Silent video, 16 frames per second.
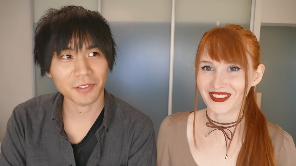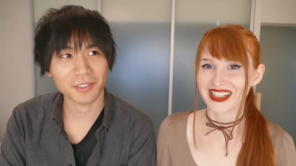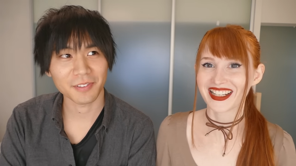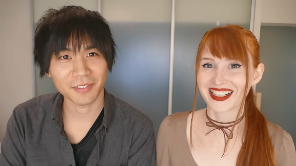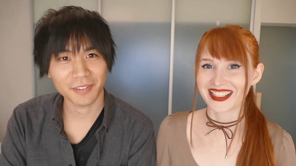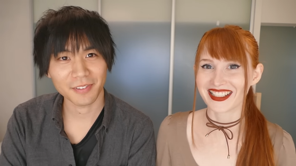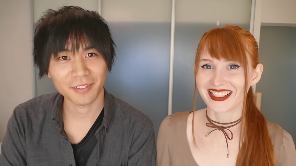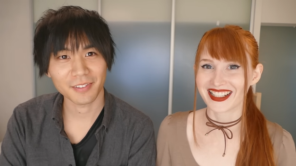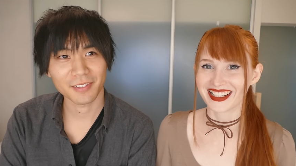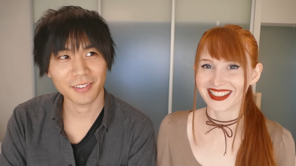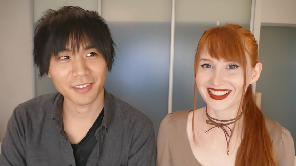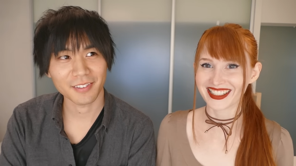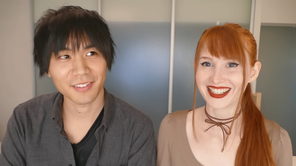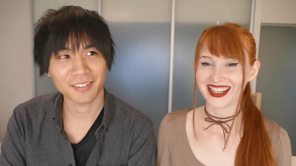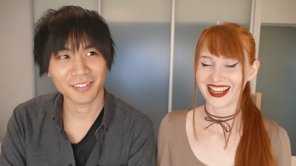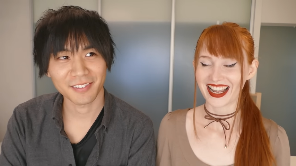Speaker 1: because
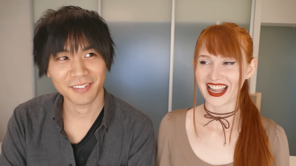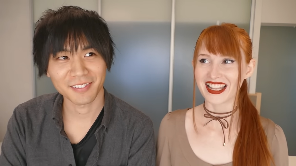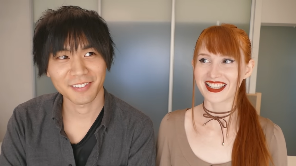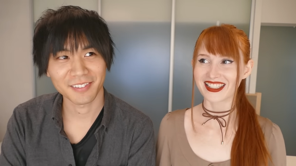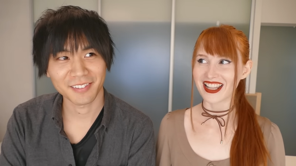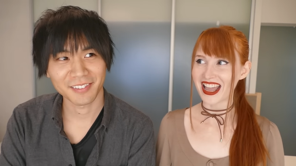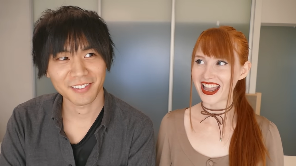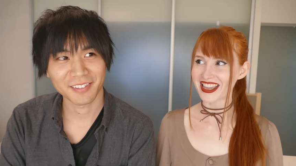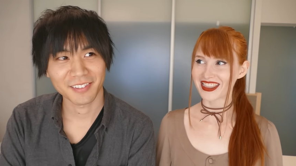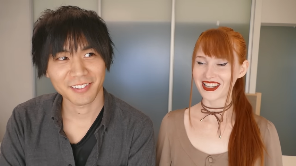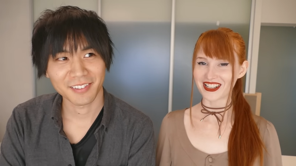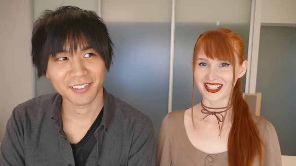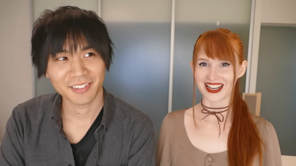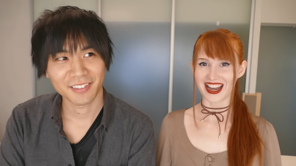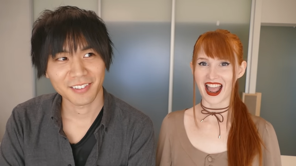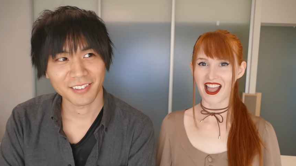it, it's like
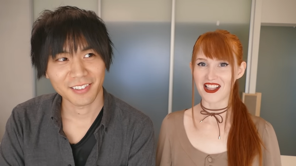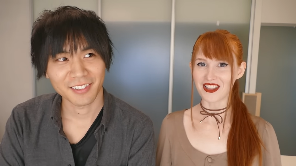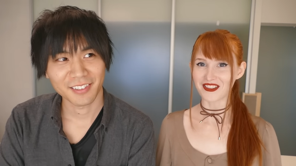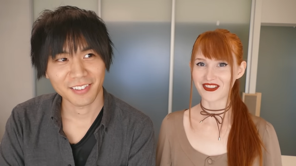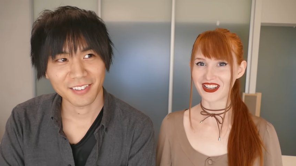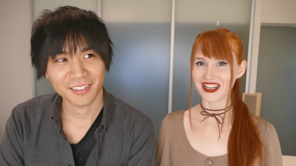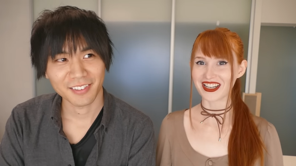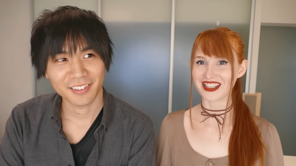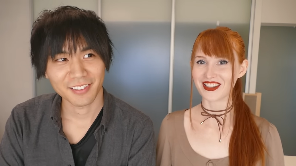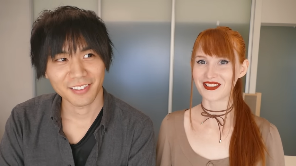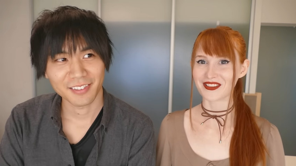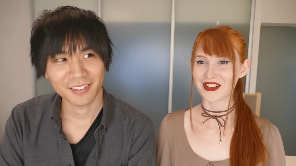there's an elephant in the